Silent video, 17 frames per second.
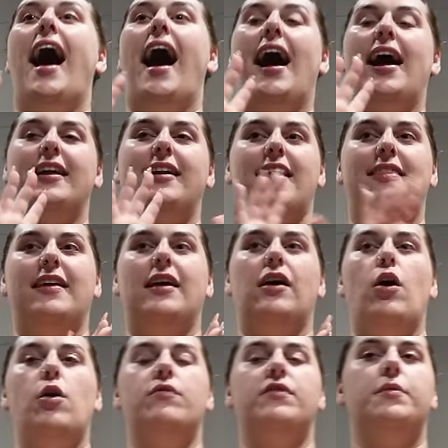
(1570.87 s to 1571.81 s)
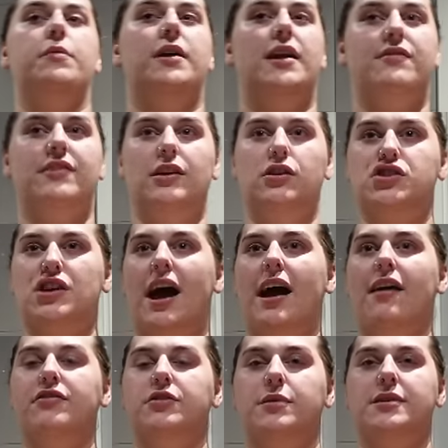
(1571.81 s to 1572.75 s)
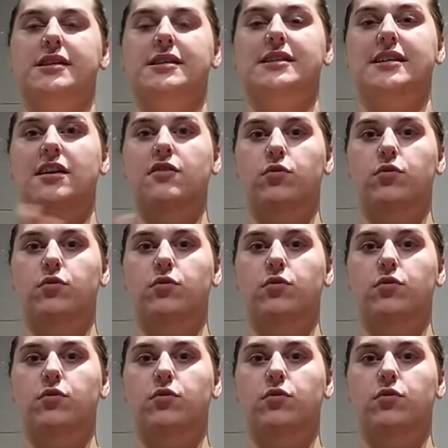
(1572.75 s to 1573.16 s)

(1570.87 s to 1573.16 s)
And I think hopefully we're going to have a little chat afterwards and see